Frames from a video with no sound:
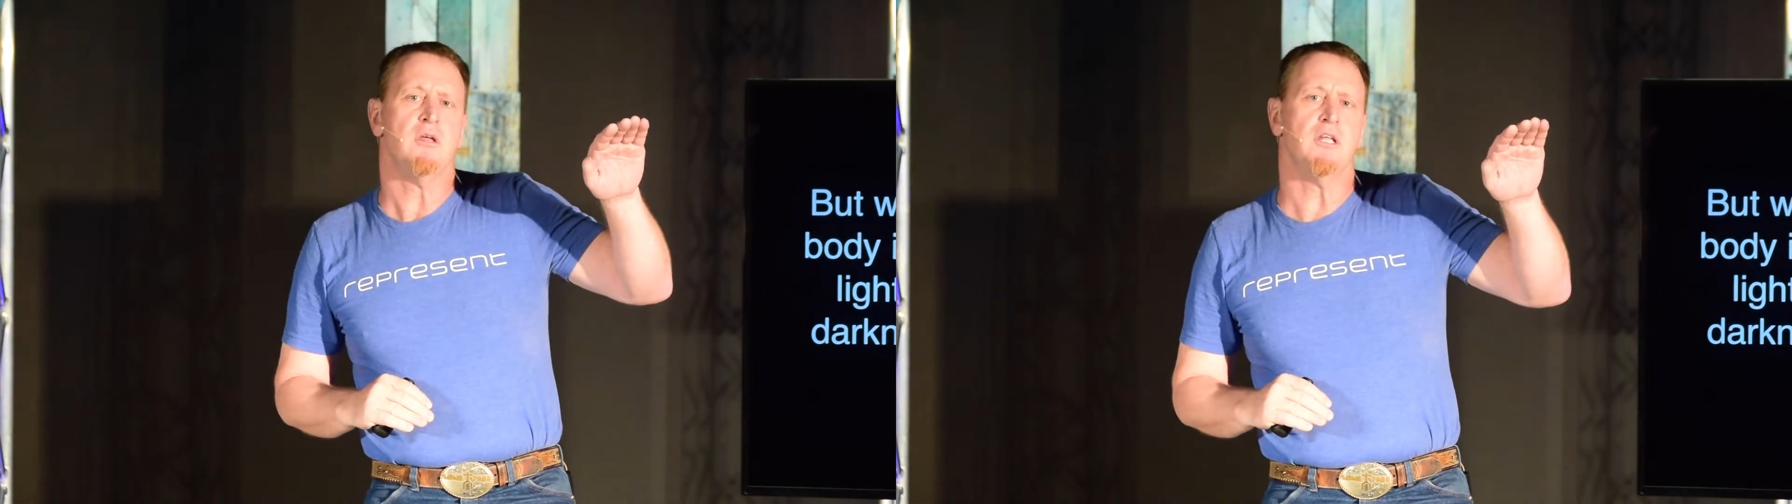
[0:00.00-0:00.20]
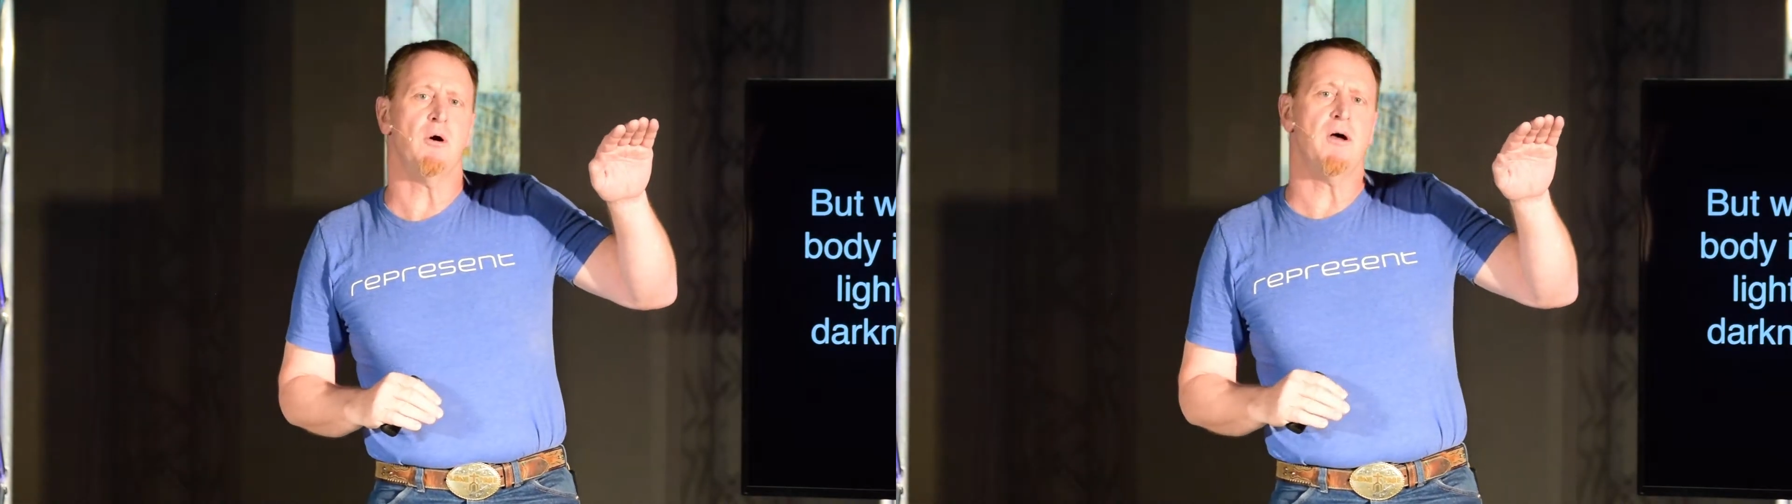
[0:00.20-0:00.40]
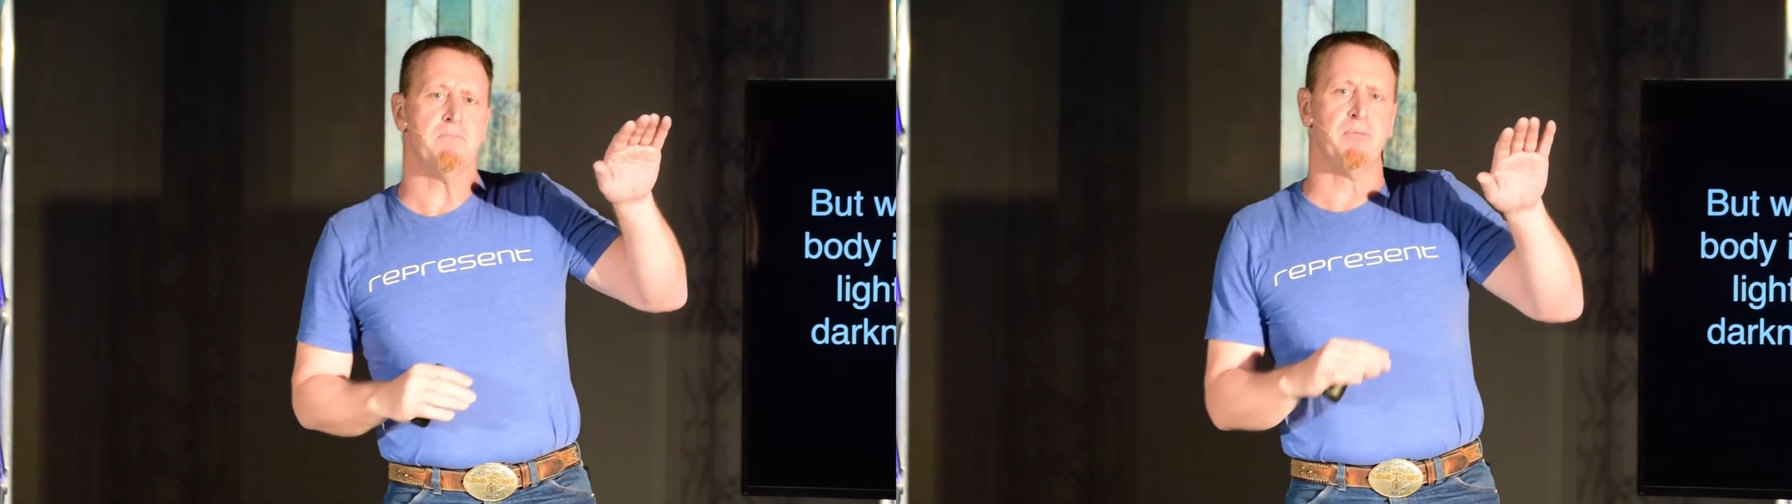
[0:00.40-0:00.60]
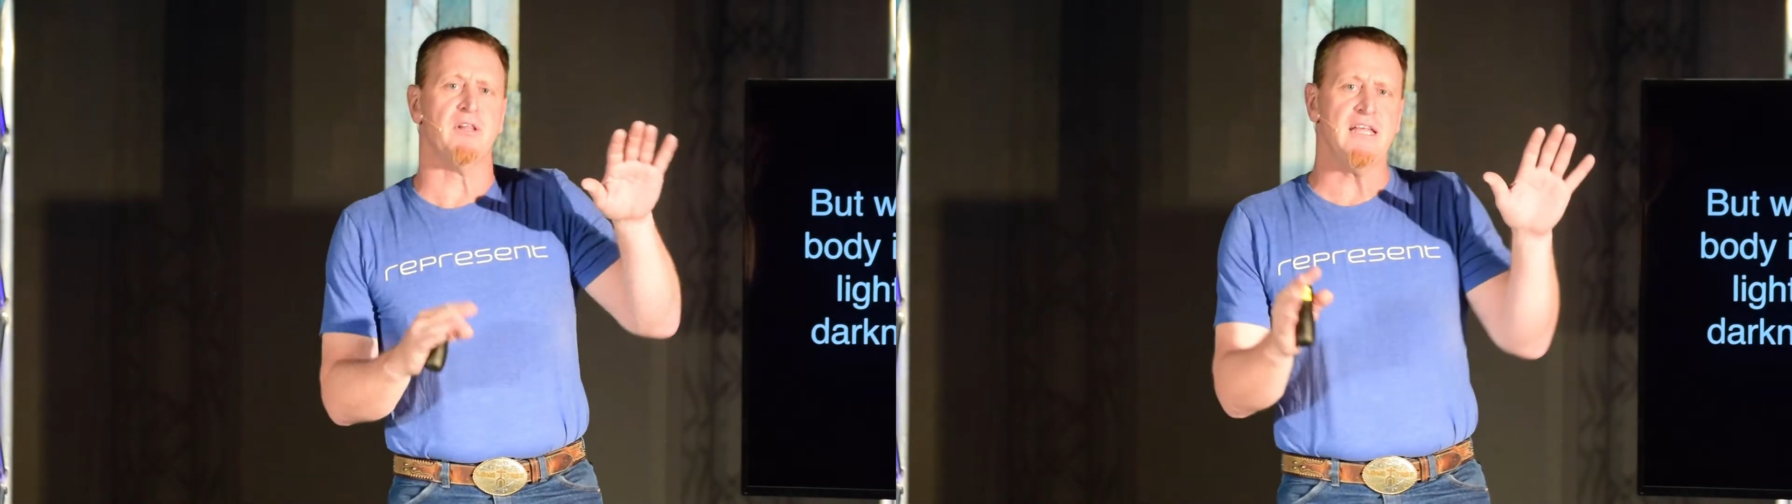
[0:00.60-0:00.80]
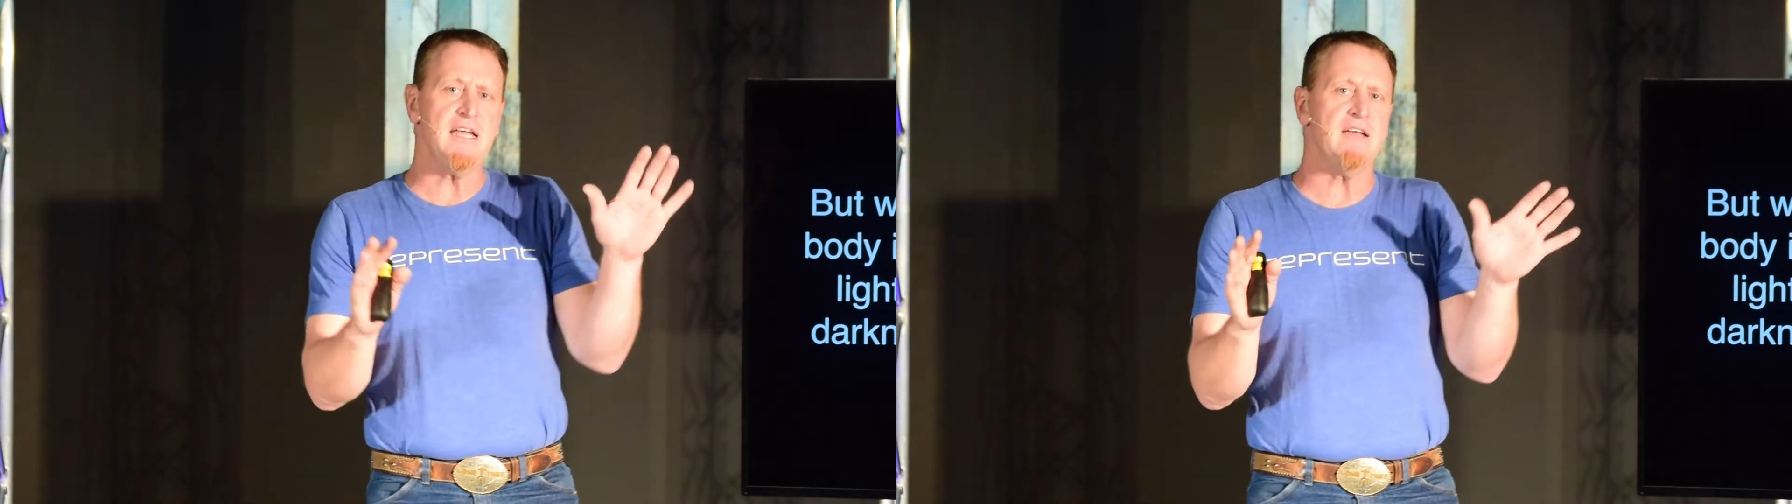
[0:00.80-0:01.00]
know what,
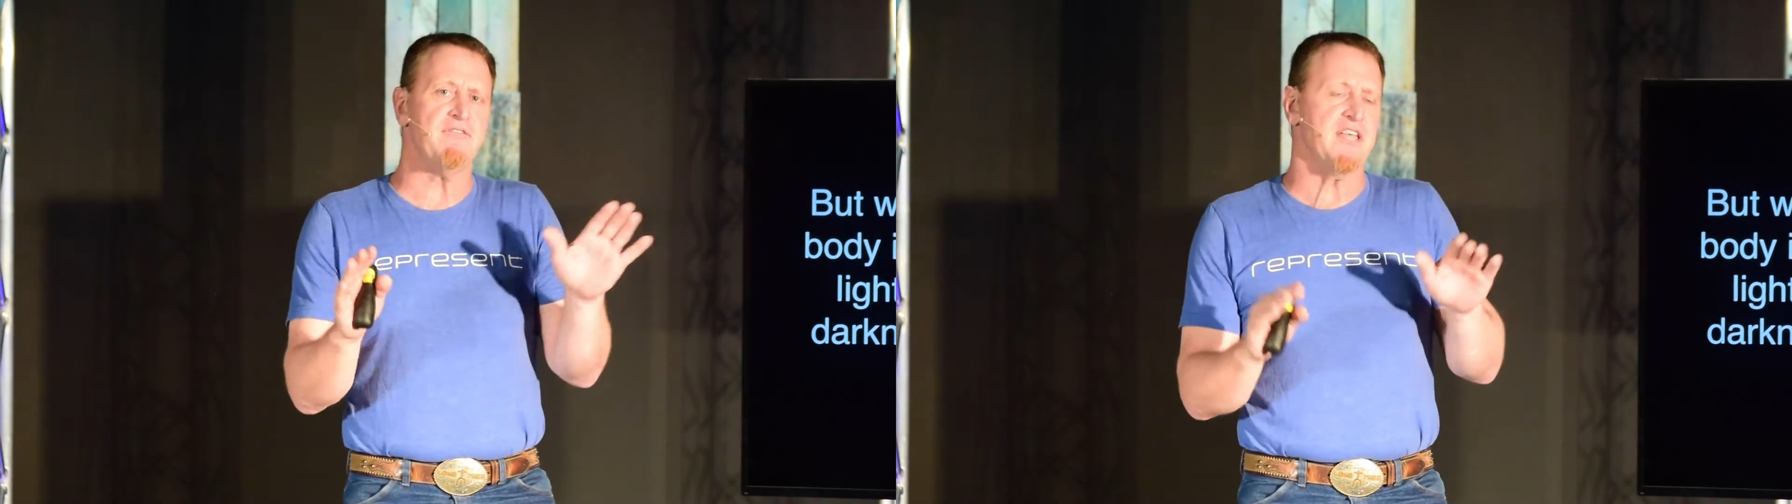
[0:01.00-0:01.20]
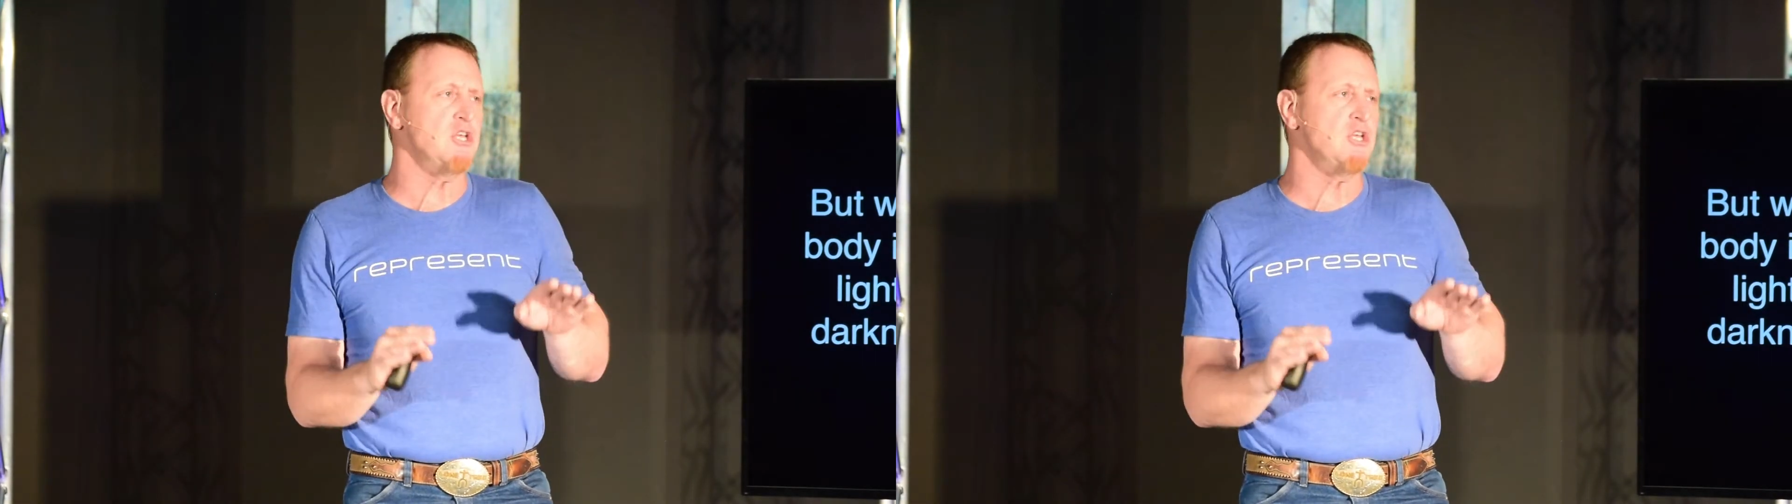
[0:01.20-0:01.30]
believe that